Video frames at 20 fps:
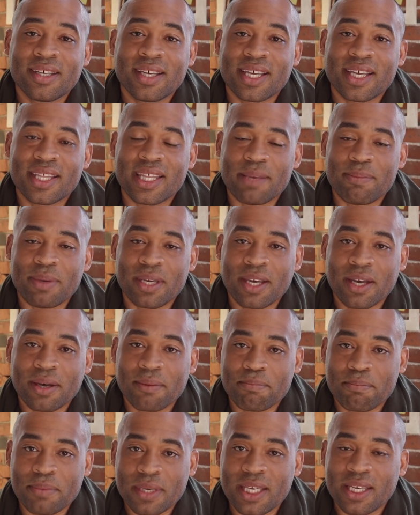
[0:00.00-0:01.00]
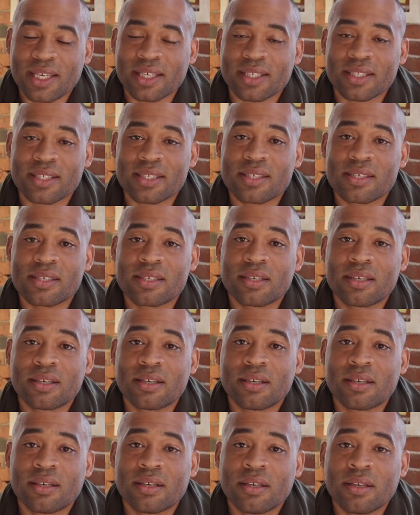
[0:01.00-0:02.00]
and they become beacons
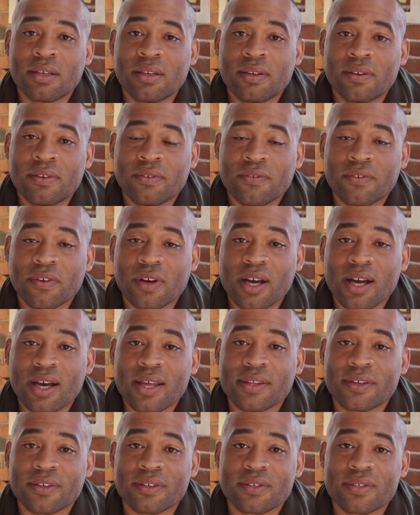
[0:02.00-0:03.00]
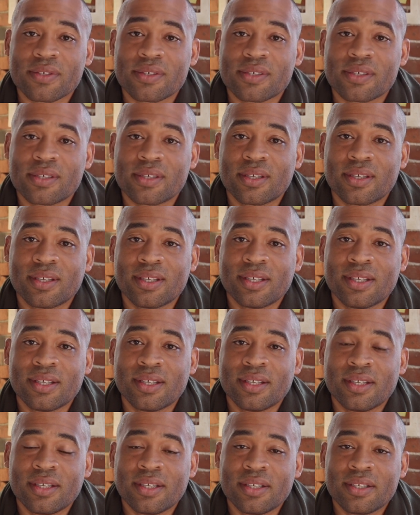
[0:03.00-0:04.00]
for others
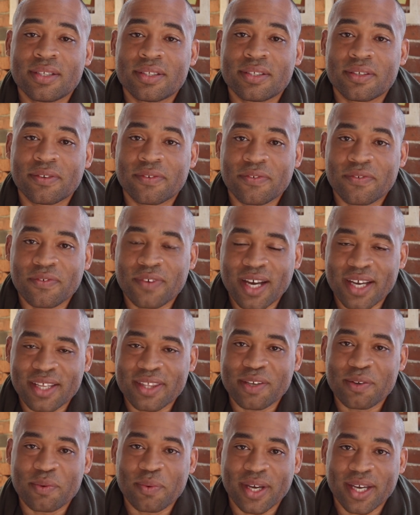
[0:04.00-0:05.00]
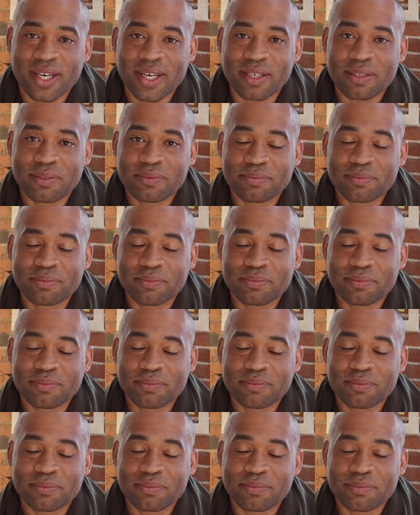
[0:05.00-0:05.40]
to find their way.